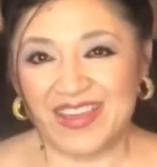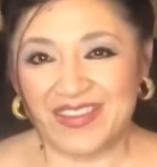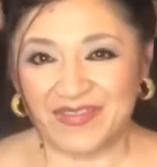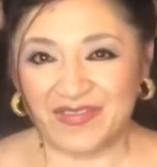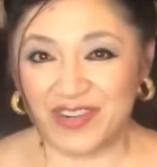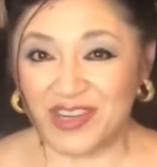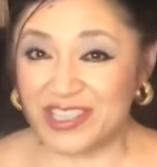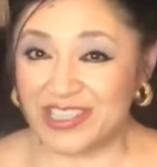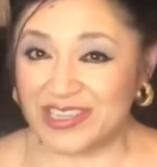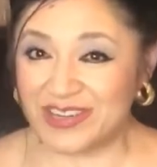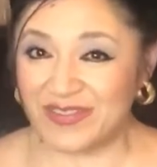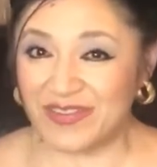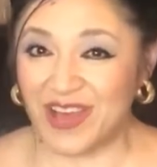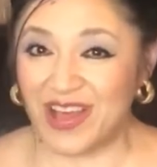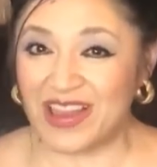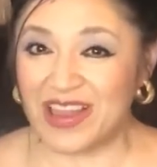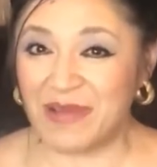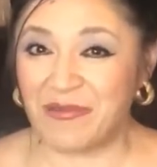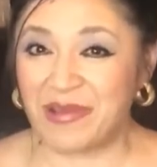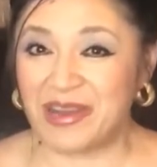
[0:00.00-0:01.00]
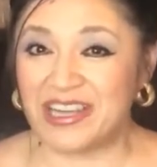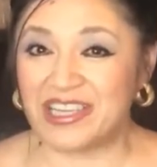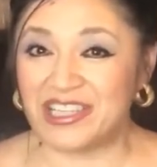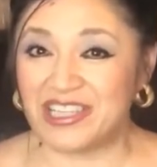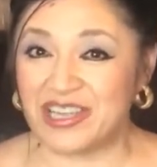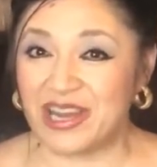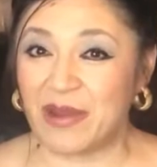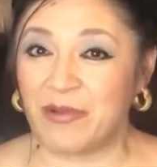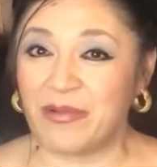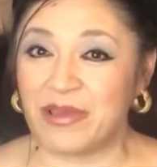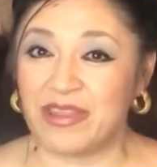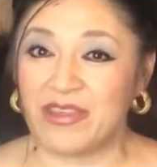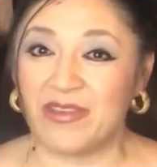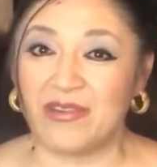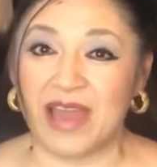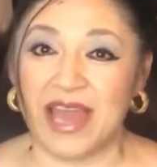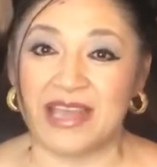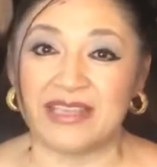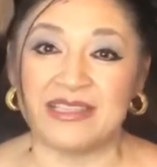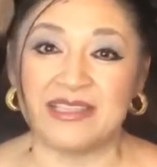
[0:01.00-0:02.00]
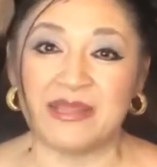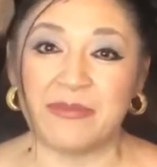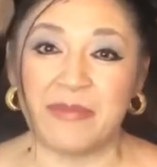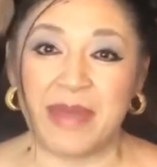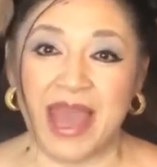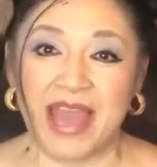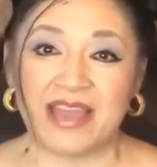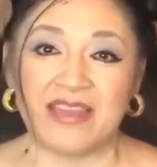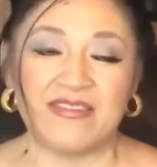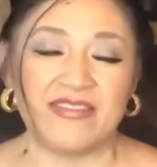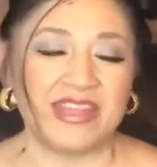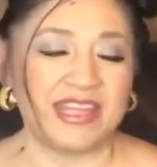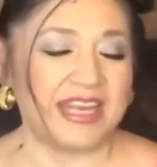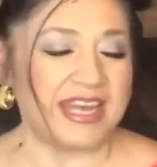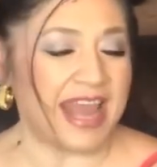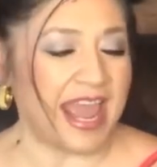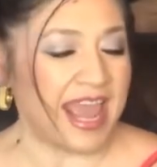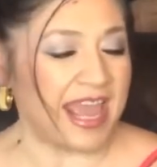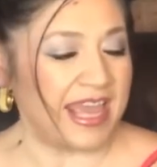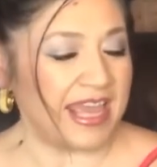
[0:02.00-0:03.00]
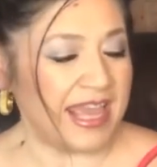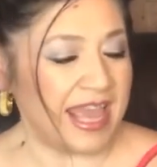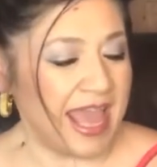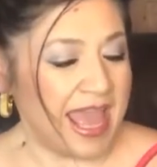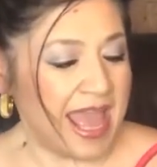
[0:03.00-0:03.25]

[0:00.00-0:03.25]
First of all, I want to share with you guys the bag of the day,